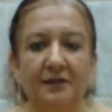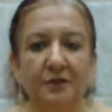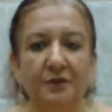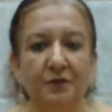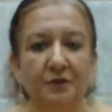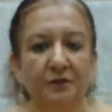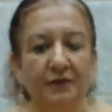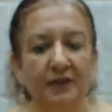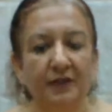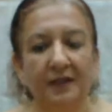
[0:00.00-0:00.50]

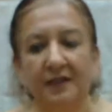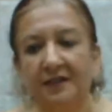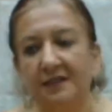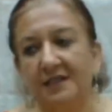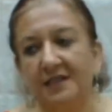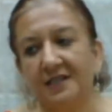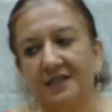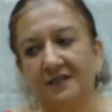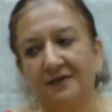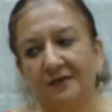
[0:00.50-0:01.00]
Two
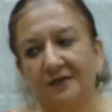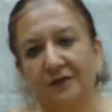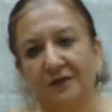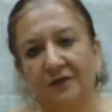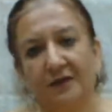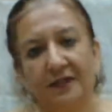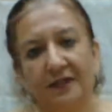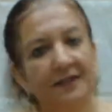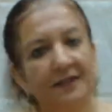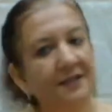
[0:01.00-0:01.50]
fingers, four
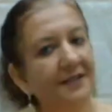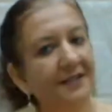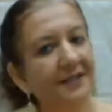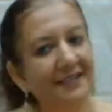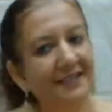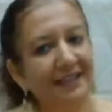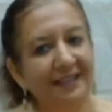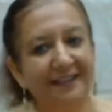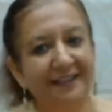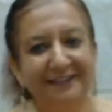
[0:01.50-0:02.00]
fingers,
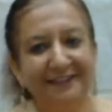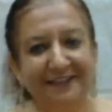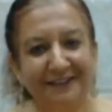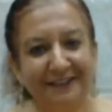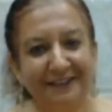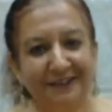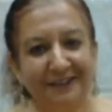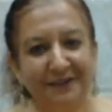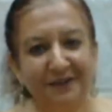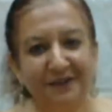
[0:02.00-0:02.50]
anything
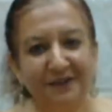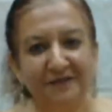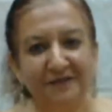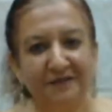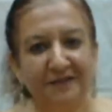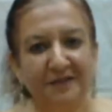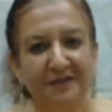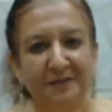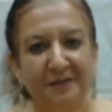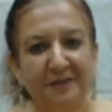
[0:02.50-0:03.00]
that you're
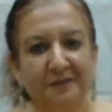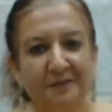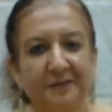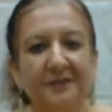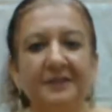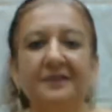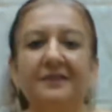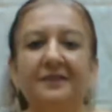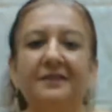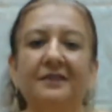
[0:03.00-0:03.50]
comfortable with.